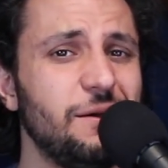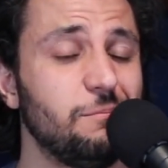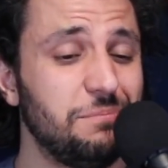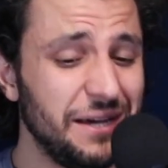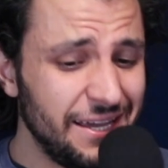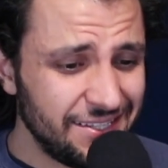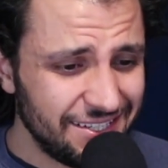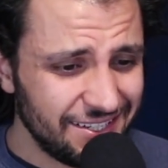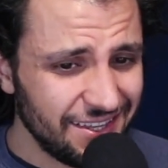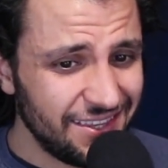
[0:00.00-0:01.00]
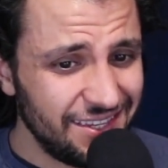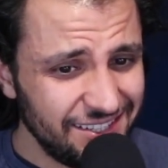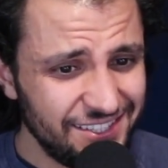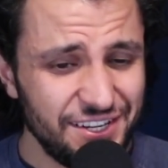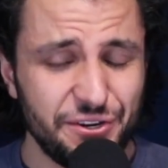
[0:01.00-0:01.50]
But
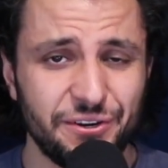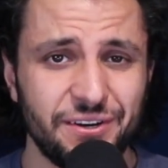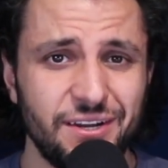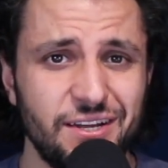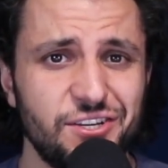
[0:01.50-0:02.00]
this year,